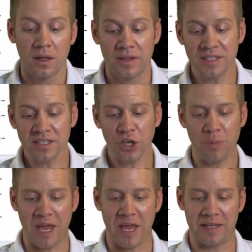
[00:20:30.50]
This
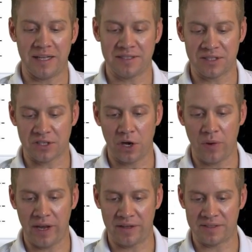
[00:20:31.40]
command lets us
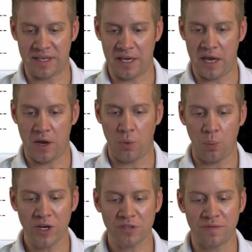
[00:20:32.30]
go in and see
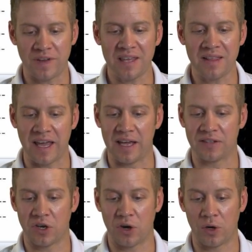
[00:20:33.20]
which
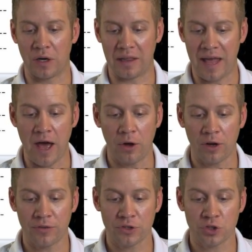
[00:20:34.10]
VLANs are allowed
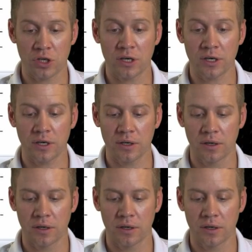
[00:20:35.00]
on the trunk